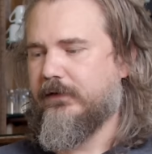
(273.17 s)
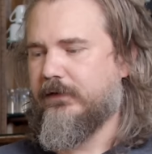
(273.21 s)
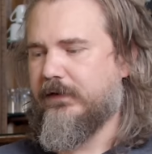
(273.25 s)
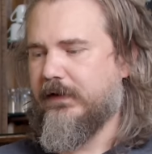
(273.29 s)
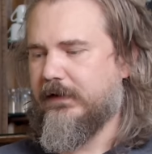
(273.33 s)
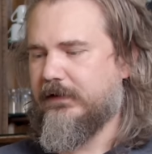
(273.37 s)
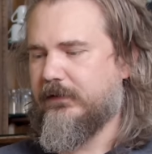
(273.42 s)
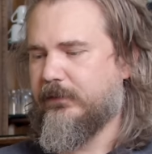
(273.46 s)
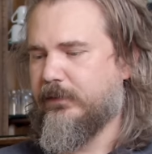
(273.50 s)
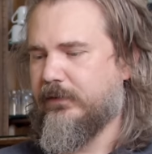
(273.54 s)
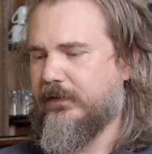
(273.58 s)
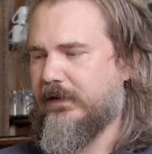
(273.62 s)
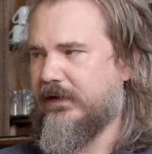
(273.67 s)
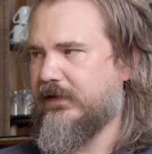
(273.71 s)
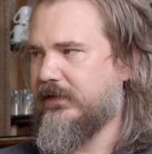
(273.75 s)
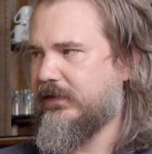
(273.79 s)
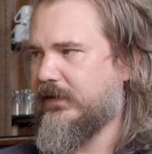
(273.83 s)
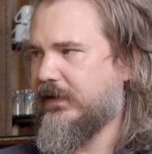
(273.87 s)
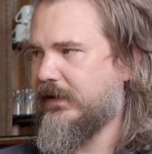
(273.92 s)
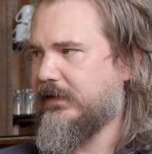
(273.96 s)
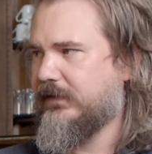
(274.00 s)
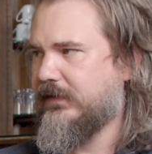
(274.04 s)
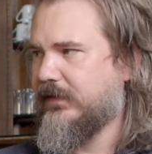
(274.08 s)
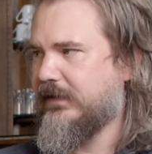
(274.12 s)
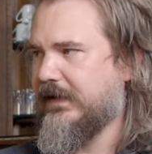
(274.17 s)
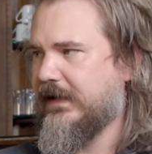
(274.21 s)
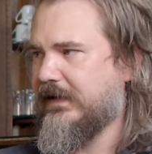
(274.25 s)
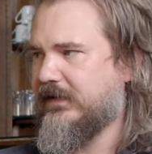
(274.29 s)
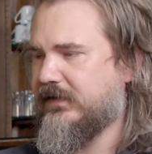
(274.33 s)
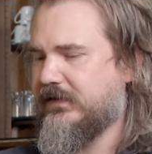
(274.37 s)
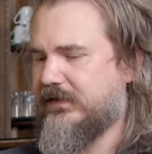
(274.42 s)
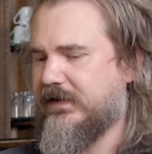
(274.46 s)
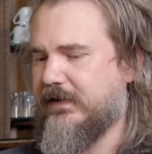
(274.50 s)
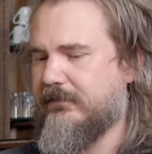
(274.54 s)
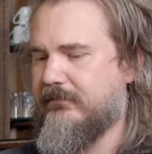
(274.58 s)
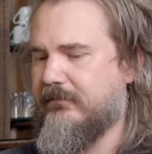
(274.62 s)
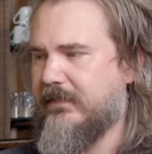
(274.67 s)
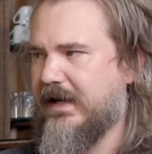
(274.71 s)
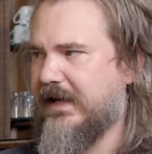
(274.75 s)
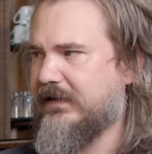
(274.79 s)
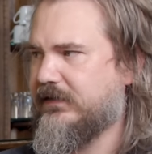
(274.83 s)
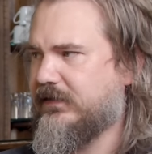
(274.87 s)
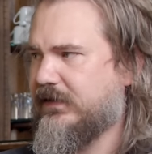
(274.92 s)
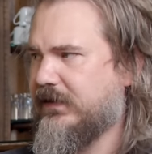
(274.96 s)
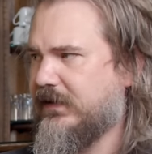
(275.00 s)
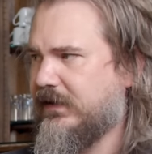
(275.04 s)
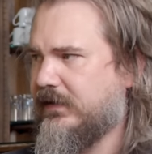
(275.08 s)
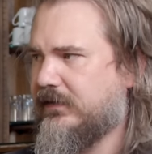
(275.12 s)
six point six, mm-hmm. six, and that mm-hmm. is
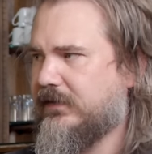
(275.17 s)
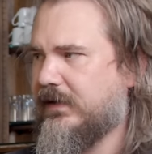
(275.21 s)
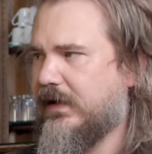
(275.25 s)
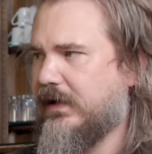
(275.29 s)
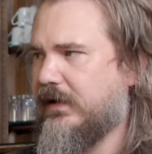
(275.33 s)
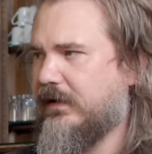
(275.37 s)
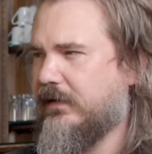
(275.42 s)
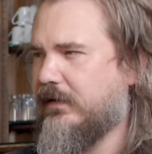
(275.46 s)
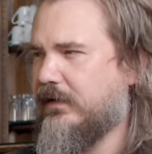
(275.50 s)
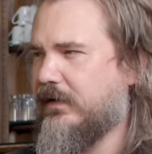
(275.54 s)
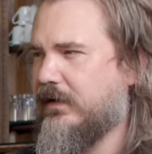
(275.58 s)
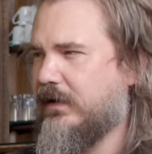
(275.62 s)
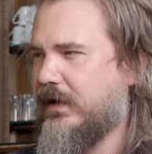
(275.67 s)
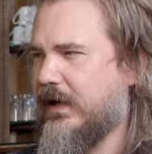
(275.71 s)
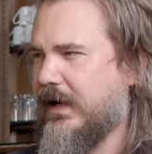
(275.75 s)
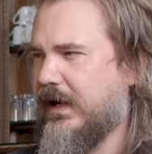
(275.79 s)
domestic, is that international?